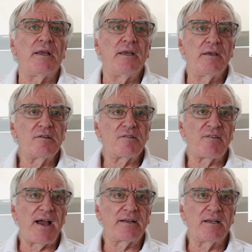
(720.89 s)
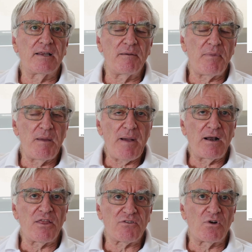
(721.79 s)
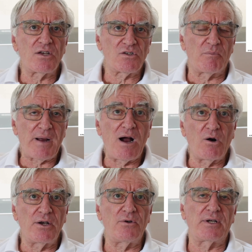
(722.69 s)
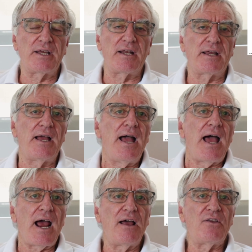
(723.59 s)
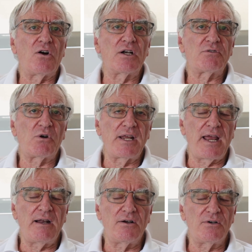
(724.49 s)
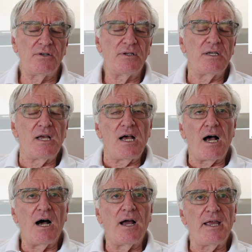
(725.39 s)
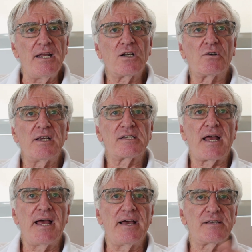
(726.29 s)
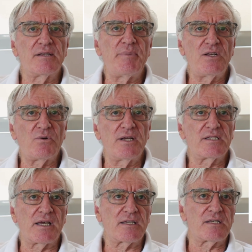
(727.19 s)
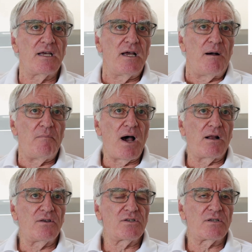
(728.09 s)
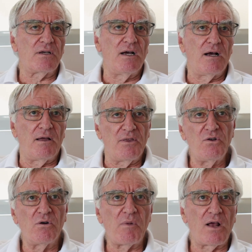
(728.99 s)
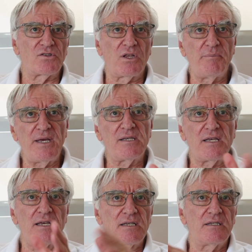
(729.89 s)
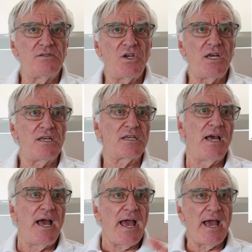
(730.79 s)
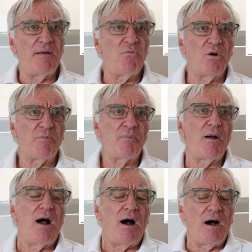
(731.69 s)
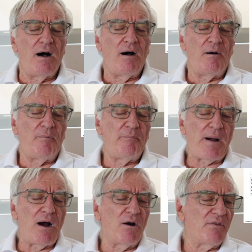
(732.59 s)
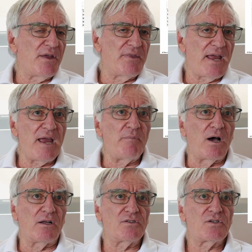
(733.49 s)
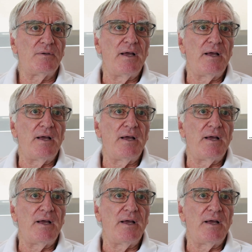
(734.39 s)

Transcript: is the fact that the amount of thrust or power you're getting out of the R2800 increased as the B-26 models, the newer models. So the B, Cs, and Gs had more power than the A models.